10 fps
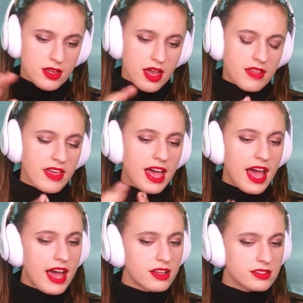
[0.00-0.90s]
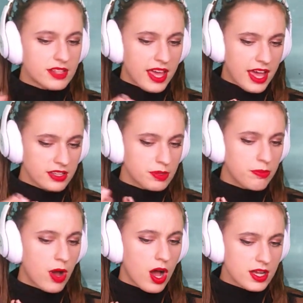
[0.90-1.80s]
and they held the
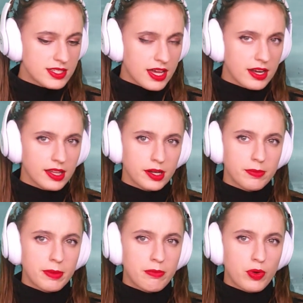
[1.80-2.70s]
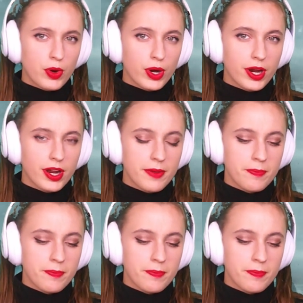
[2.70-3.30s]
pause out a little bit more.